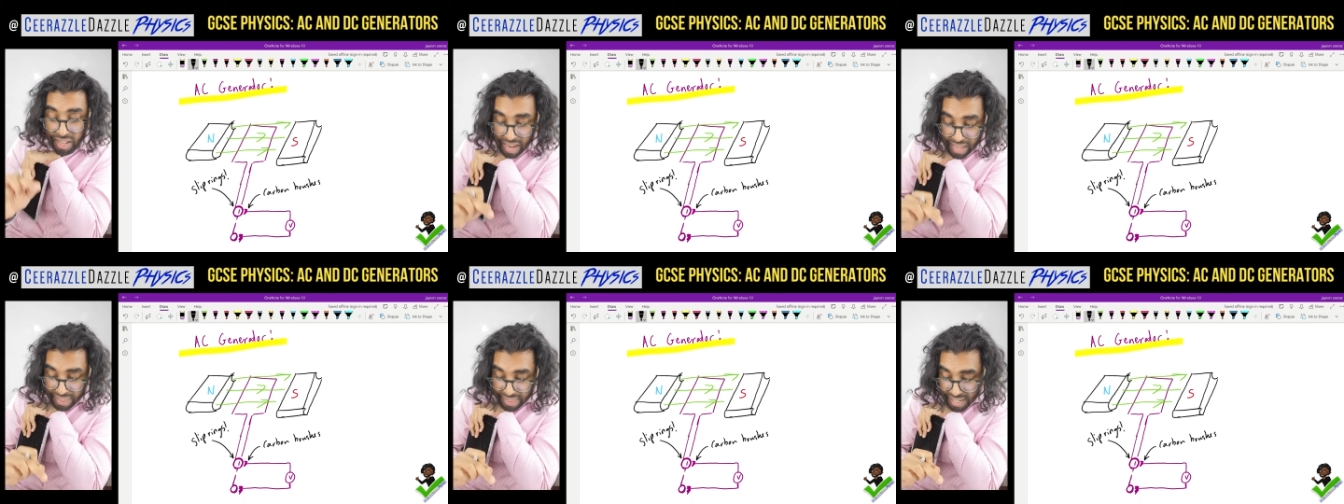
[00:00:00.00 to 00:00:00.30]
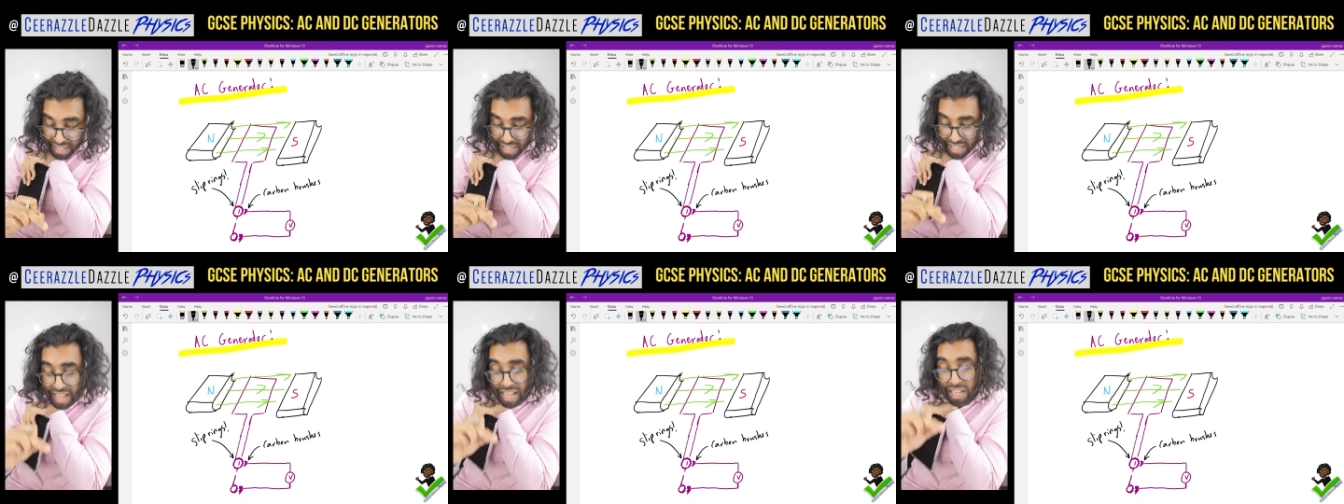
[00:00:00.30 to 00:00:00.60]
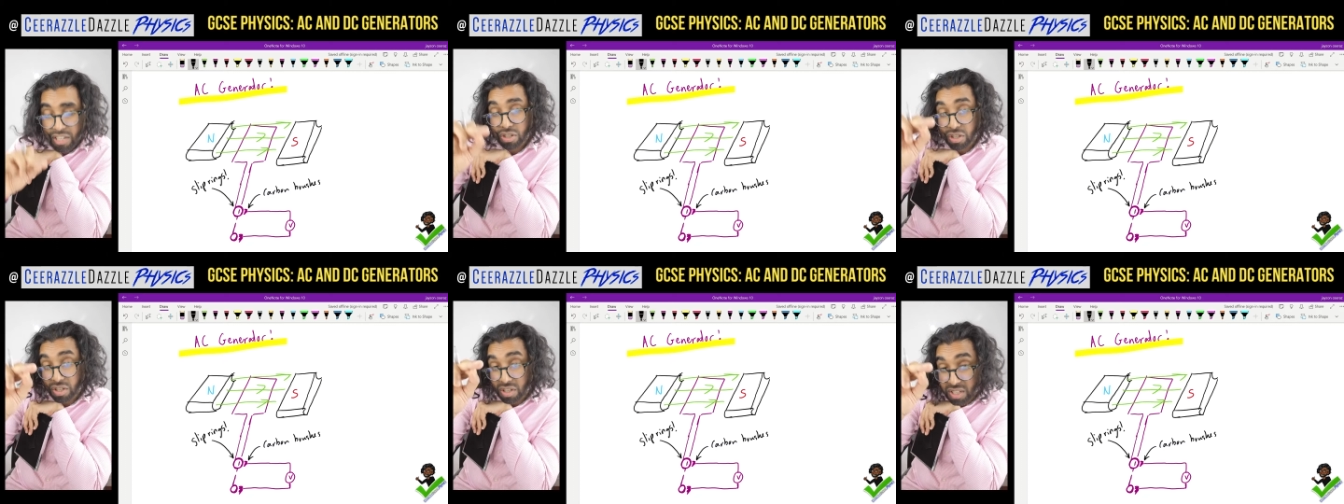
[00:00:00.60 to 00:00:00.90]
and they're
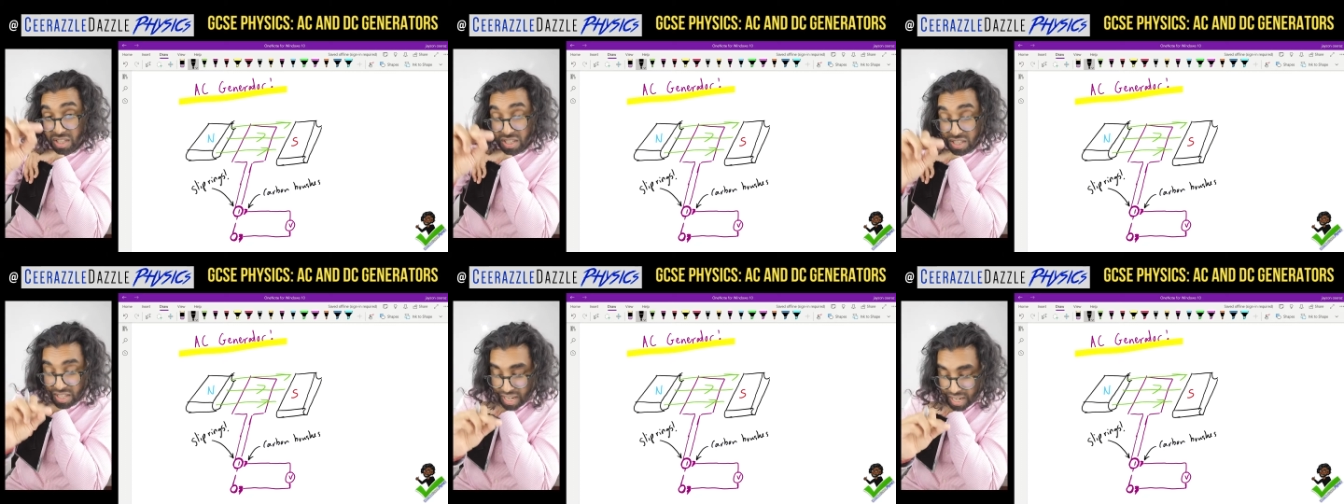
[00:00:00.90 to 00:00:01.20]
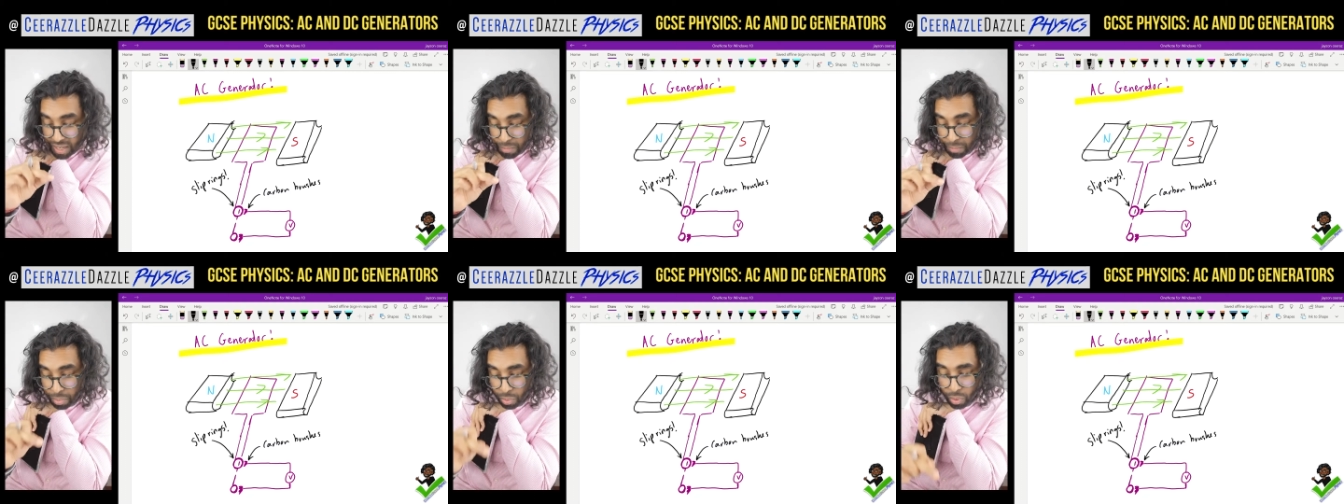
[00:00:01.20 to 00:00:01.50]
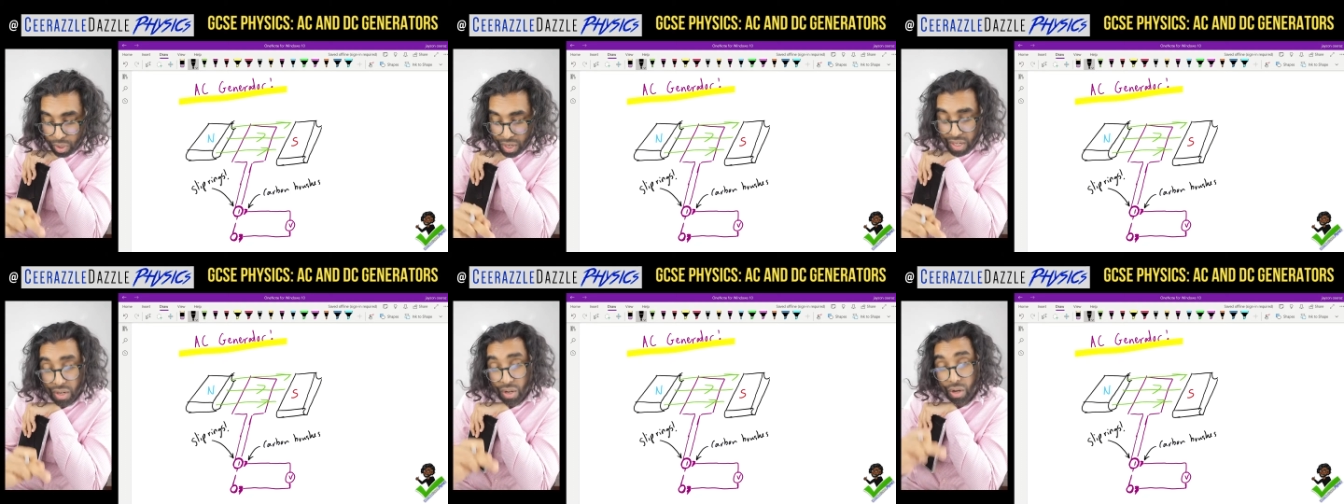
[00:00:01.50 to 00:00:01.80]
attached to the same
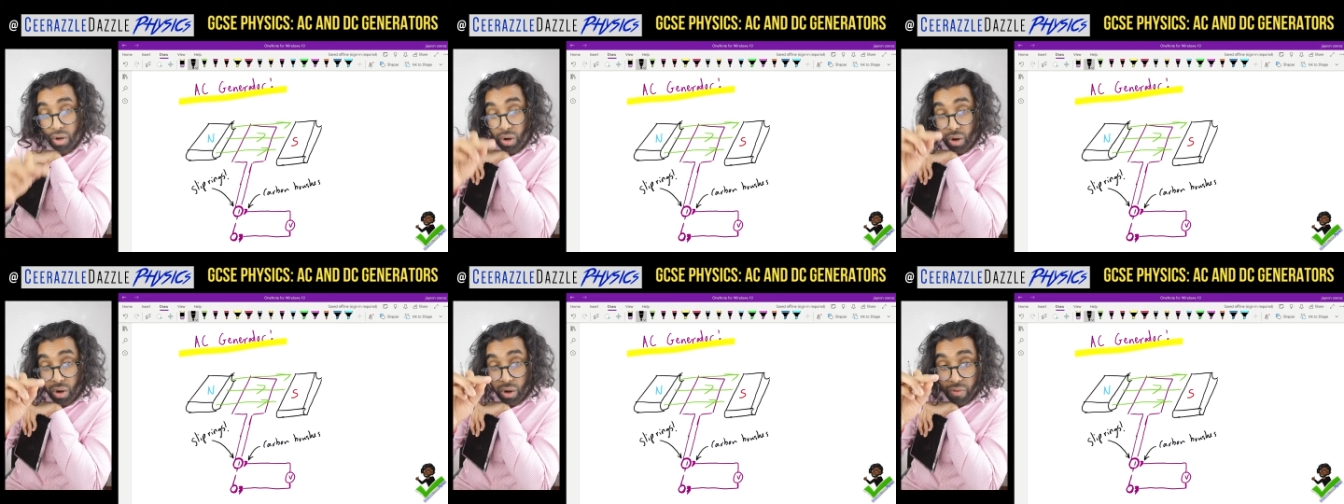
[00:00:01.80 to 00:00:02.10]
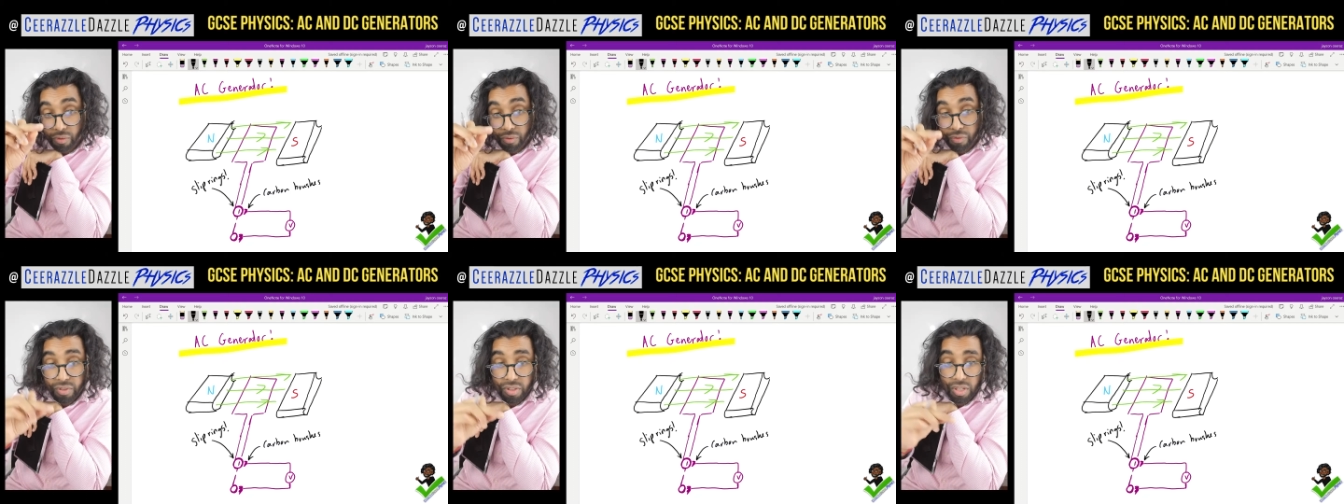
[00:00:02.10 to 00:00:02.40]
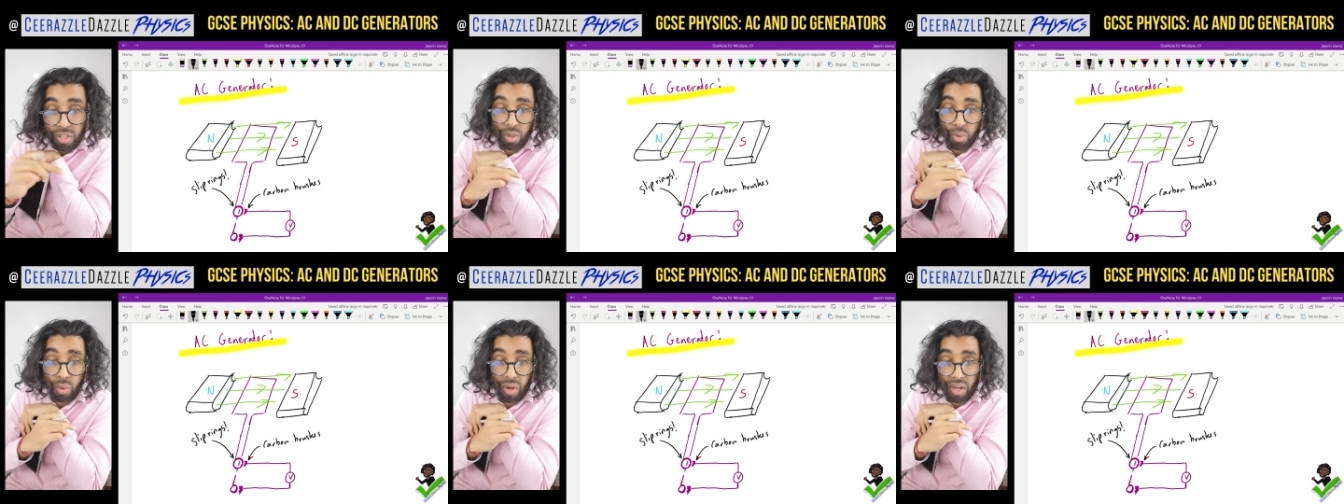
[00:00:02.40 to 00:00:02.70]
point of
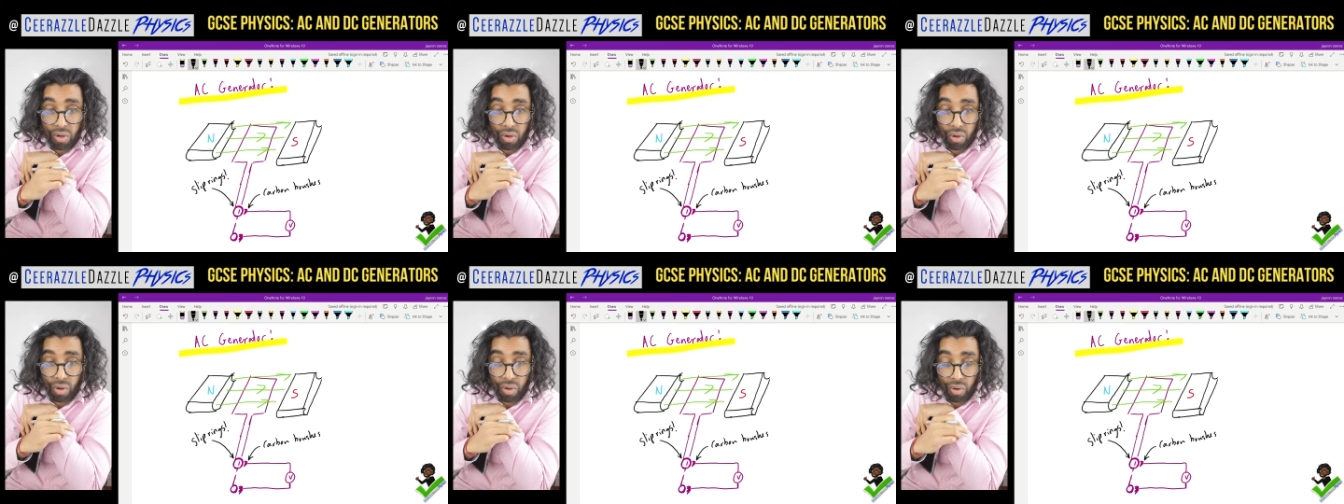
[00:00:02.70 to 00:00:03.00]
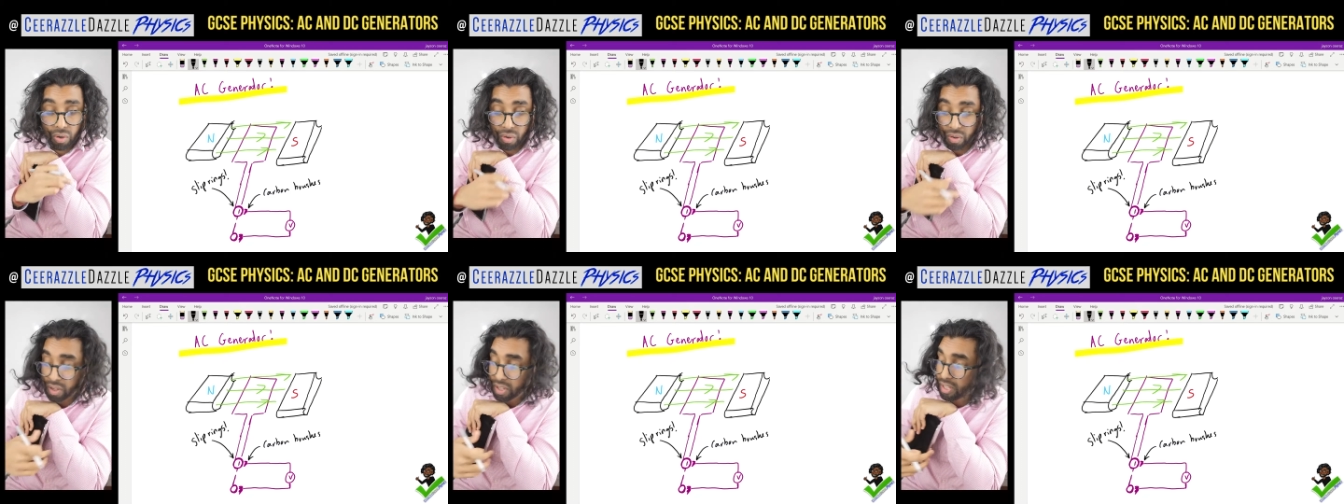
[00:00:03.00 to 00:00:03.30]
the square coil.